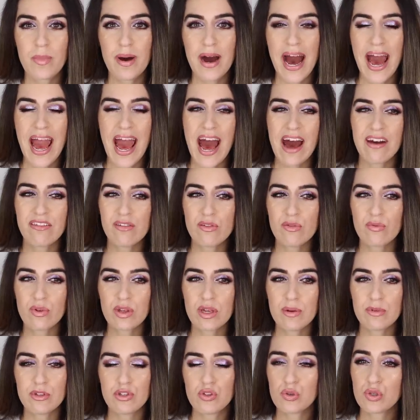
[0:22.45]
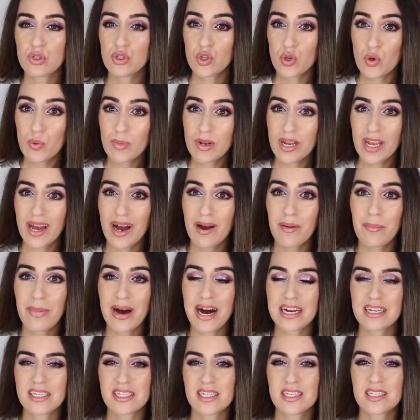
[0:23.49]
I haven't really been doing too many
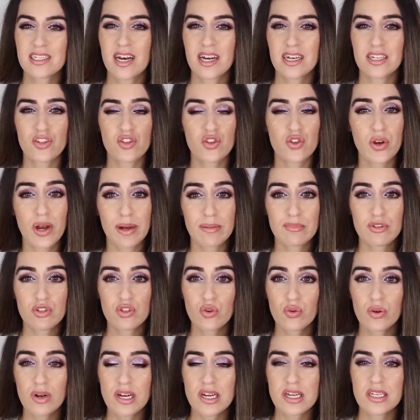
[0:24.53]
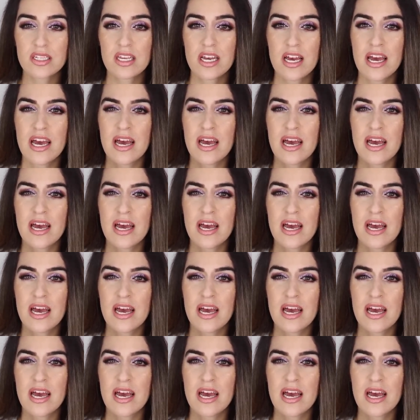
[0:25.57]
unboxings on Instagram stories.